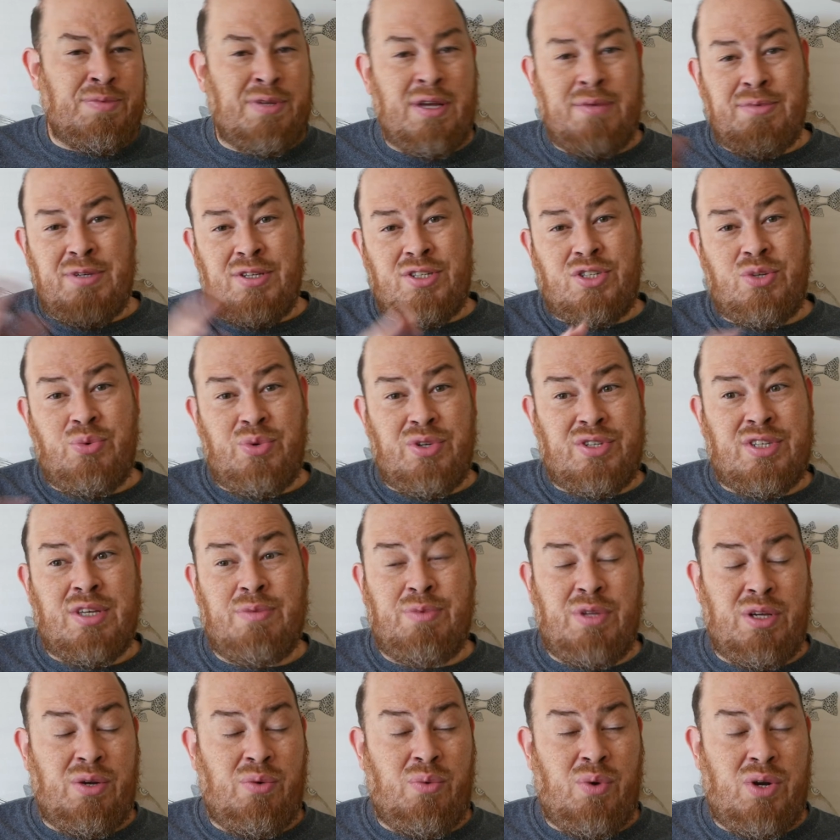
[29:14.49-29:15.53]
Sometimes it's doing
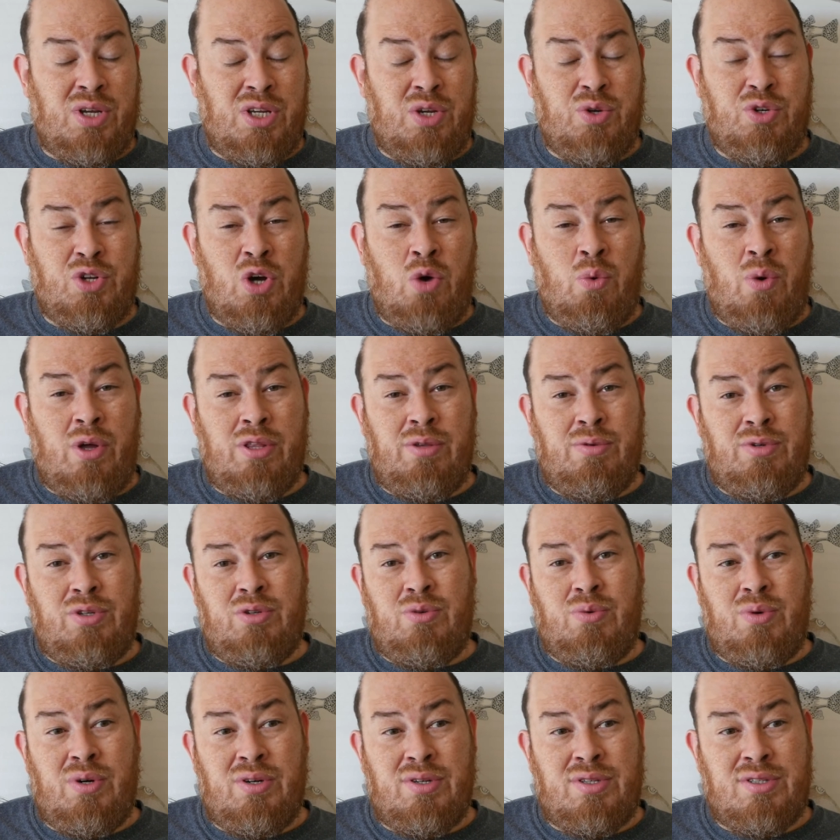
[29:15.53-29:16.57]
something where you don't want
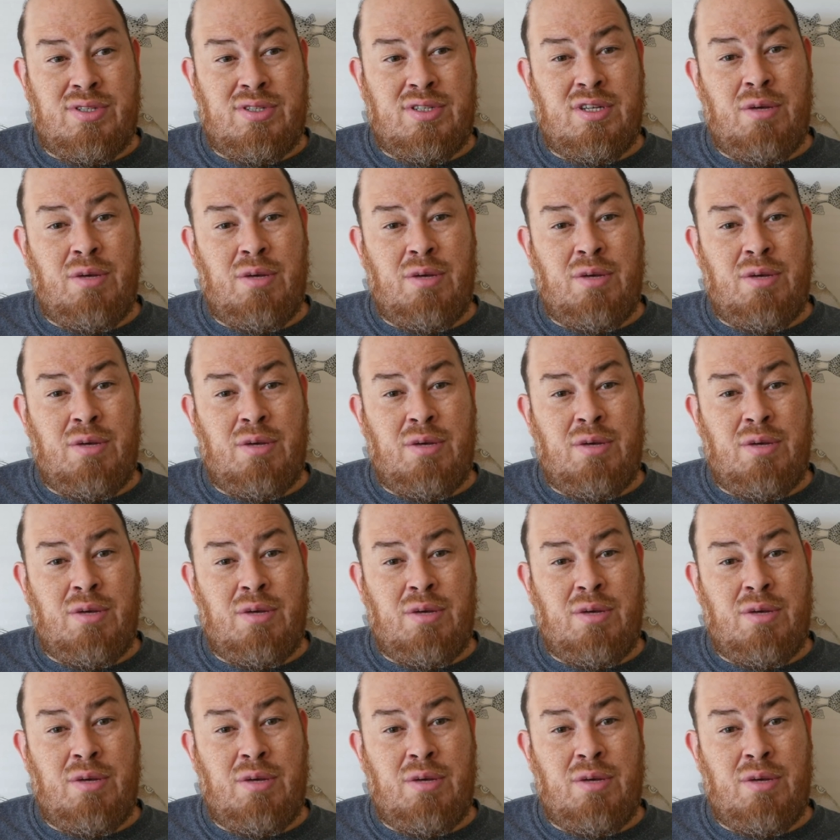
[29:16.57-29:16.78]
them to do, where